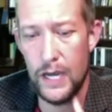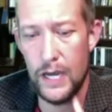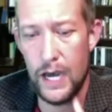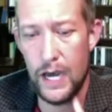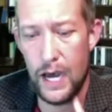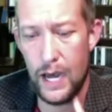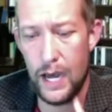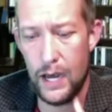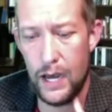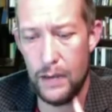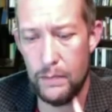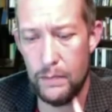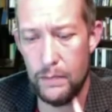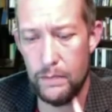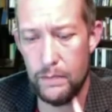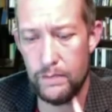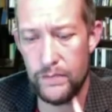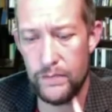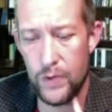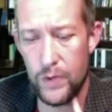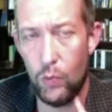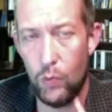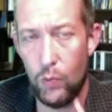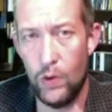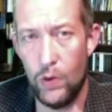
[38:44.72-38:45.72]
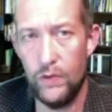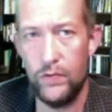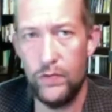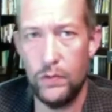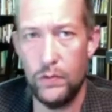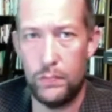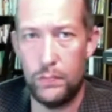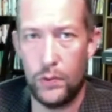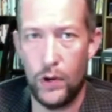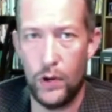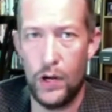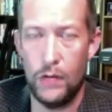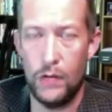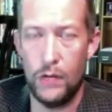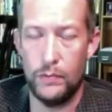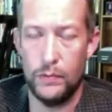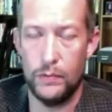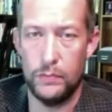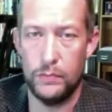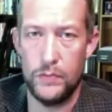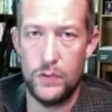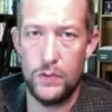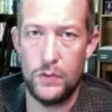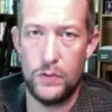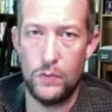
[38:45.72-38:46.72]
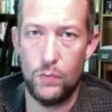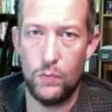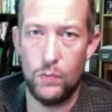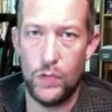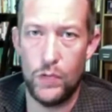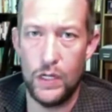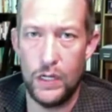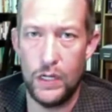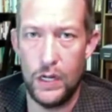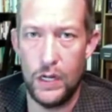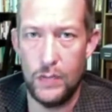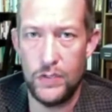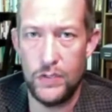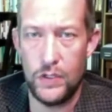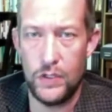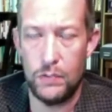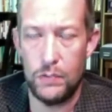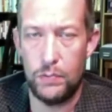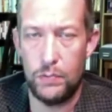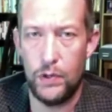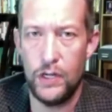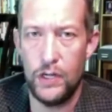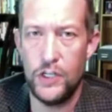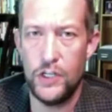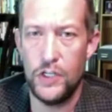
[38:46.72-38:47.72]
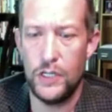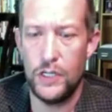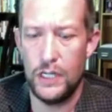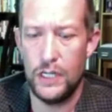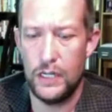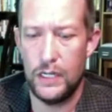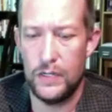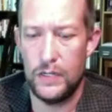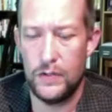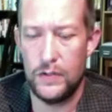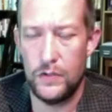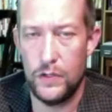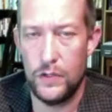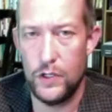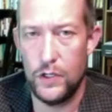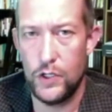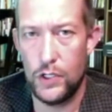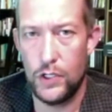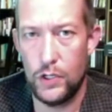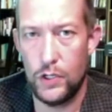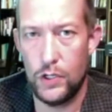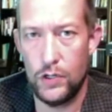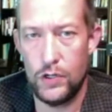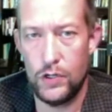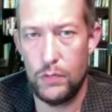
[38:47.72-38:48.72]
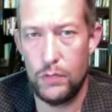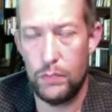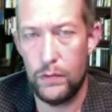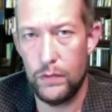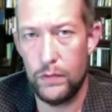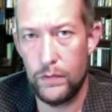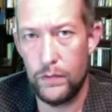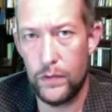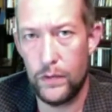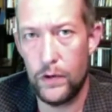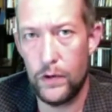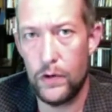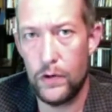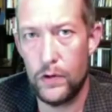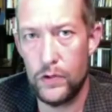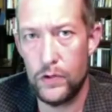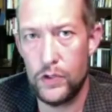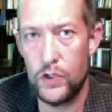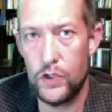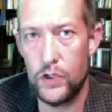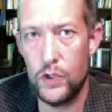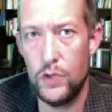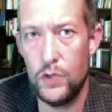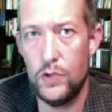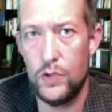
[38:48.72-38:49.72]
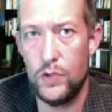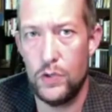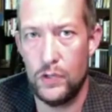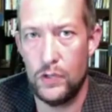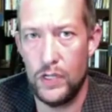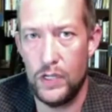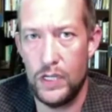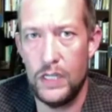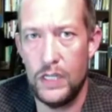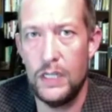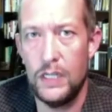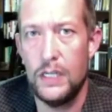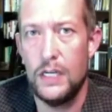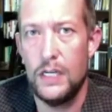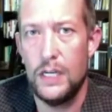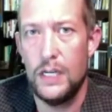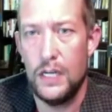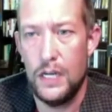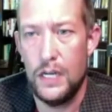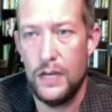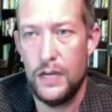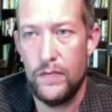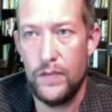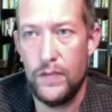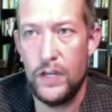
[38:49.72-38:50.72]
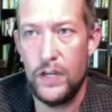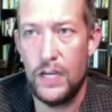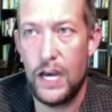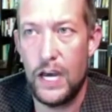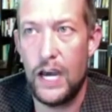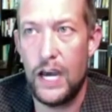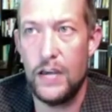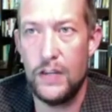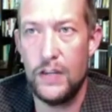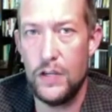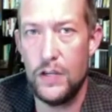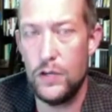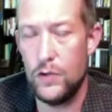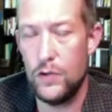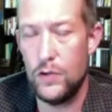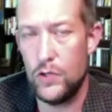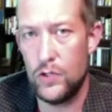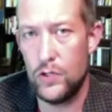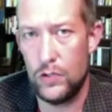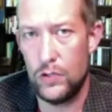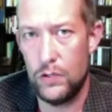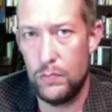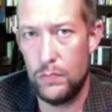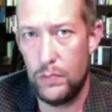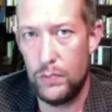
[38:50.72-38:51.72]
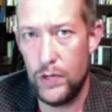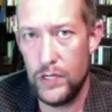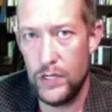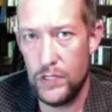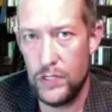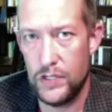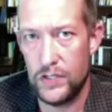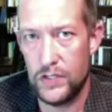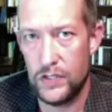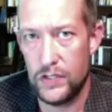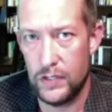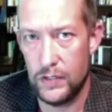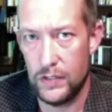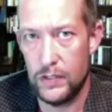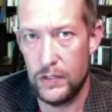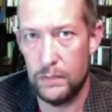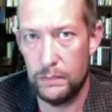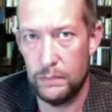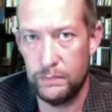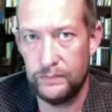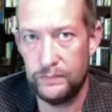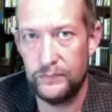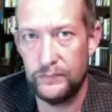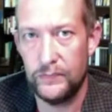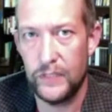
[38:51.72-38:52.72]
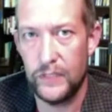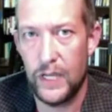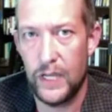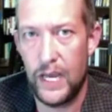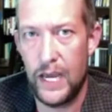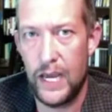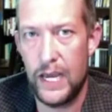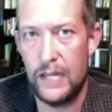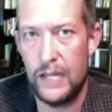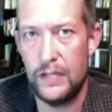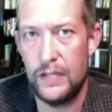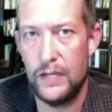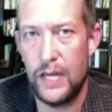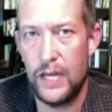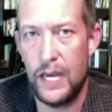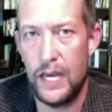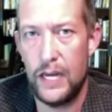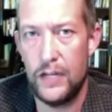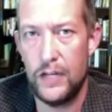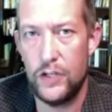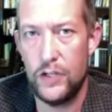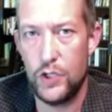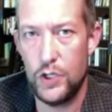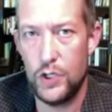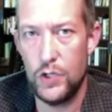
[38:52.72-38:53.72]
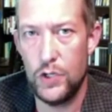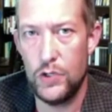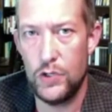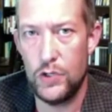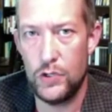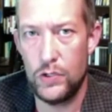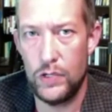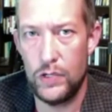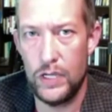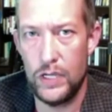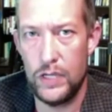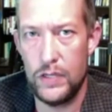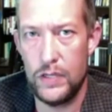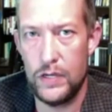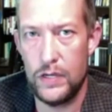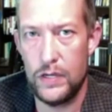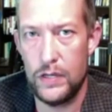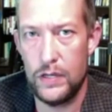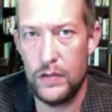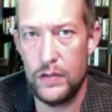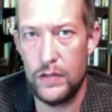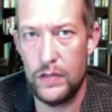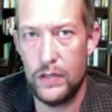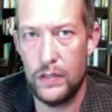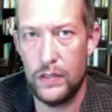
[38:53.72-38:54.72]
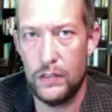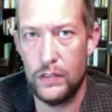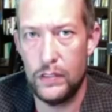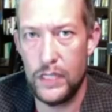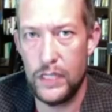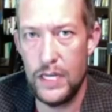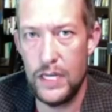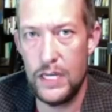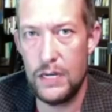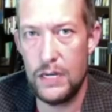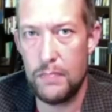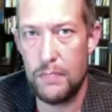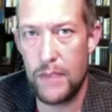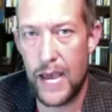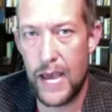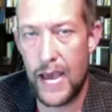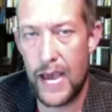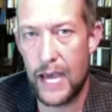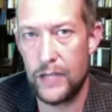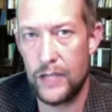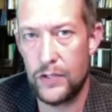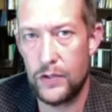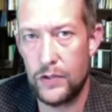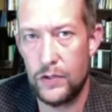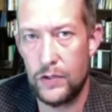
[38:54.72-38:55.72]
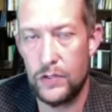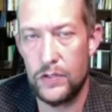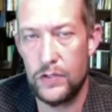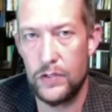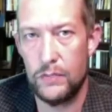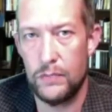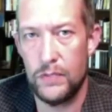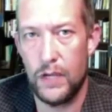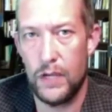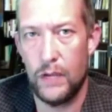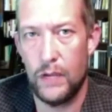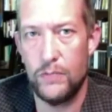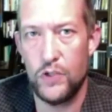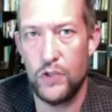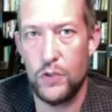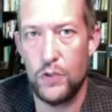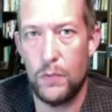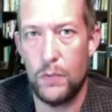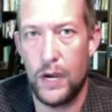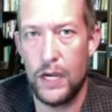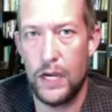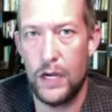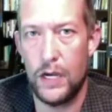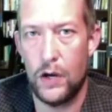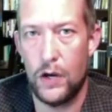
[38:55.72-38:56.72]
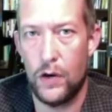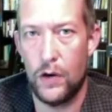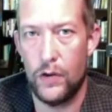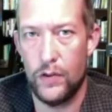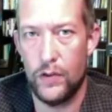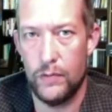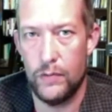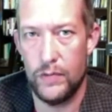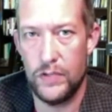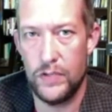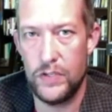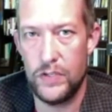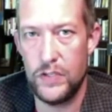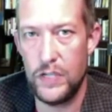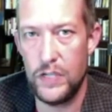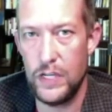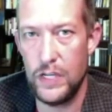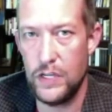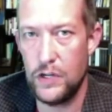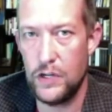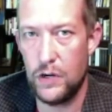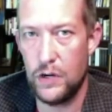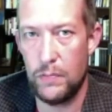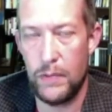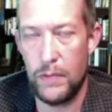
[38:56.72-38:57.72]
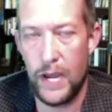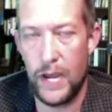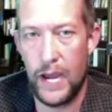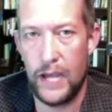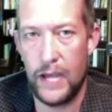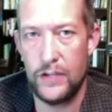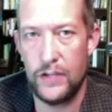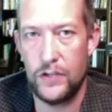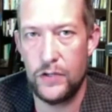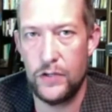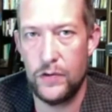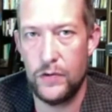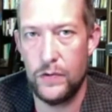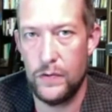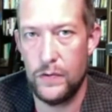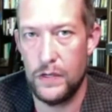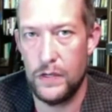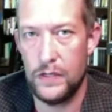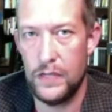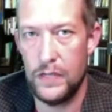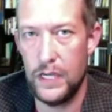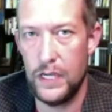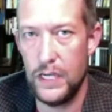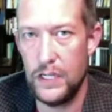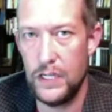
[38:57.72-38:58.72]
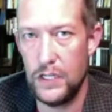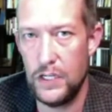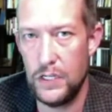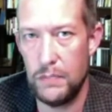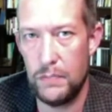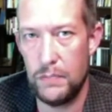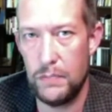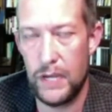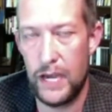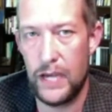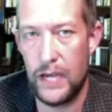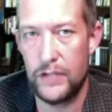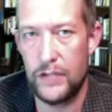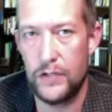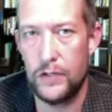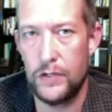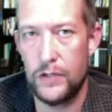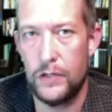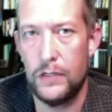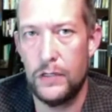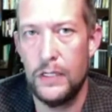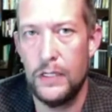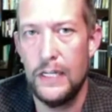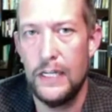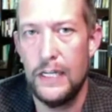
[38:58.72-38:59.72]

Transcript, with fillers: One of the problems when it comes to preaching is the church prefers usually the guy that usually preaches to them, and it's usually the lead pastor. Sometimes you might call them a senior pastor, the teaching pastor.